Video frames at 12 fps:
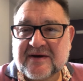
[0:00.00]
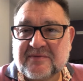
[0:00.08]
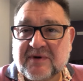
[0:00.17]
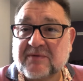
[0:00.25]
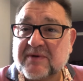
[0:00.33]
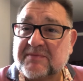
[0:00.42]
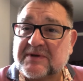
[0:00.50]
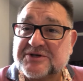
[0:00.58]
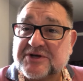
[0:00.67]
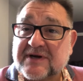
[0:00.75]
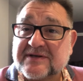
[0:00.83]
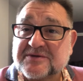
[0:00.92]
Well, we've been
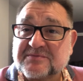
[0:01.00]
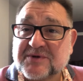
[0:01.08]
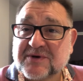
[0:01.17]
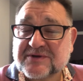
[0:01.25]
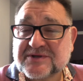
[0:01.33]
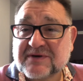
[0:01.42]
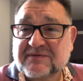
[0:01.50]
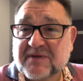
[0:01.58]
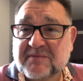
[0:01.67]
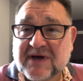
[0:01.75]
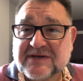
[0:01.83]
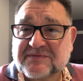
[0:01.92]
sharing some thoughts over the
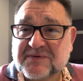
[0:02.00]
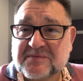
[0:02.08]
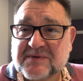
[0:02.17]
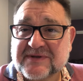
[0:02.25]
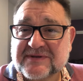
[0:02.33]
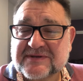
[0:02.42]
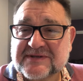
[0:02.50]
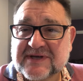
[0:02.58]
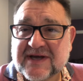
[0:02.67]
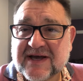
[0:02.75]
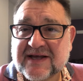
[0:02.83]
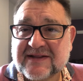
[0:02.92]
past few months.
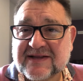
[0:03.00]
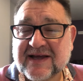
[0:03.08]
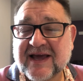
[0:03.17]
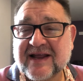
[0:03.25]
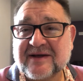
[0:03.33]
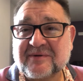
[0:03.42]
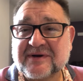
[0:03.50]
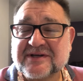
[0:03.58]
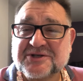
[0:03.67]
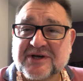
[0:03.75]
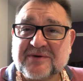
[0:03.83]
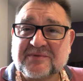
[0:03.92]
And again, I want to
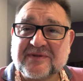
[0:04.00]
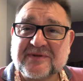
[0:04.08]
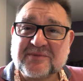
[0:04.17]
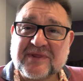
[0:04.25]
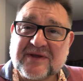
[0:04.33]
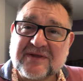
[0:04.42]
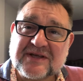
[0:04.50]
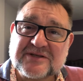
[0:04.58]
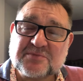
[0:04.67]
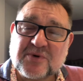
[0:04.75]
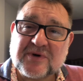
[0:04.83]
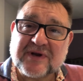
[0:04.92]
share one with you
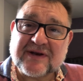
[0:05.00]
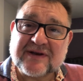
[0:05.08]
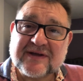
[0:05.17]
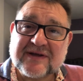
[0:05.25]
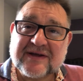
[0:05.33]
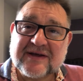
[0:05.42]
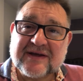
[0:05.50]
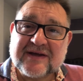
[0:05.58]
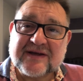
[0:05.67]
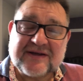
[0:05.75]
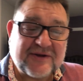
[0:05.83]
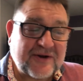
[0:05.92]
this morning.
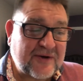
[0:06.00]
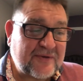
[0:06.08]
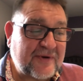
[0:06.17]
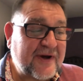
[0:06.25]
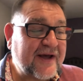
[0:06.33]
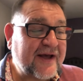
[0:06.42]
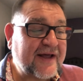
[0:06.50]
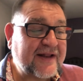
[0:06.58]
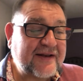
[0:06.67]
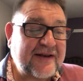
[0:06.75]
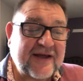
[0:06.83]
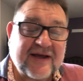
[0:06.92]
You know,
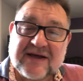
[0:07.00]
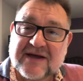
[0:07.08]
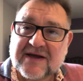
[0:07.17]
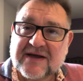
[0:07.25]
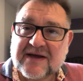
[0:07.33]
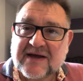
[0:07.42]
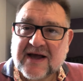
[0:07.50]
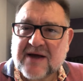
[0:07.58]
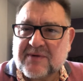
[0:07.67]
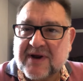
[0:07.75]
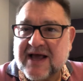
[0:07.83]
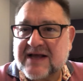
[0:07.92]
and I
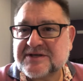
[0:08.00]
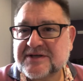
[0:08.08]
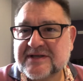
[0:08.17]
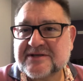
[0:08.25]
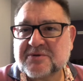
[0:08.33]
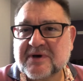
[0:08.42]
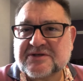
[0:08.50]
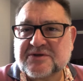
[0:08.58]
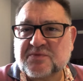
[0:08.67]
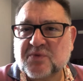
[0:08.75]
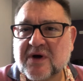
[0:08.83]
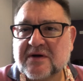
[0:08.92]
want to ask you this
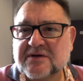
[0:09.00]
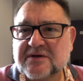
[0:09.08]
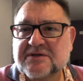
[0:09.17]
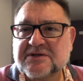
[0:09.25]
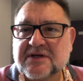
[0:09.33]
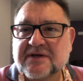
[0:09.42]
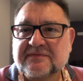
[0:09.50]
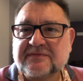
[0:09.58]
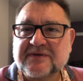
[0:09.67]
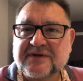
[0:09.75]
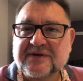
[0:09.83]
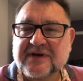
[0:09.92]
question. What does love
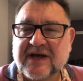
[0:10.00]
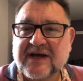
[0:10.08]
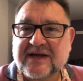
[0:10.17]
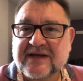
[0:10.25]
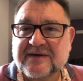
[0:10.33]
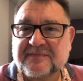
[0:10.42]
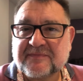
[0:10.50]
look like?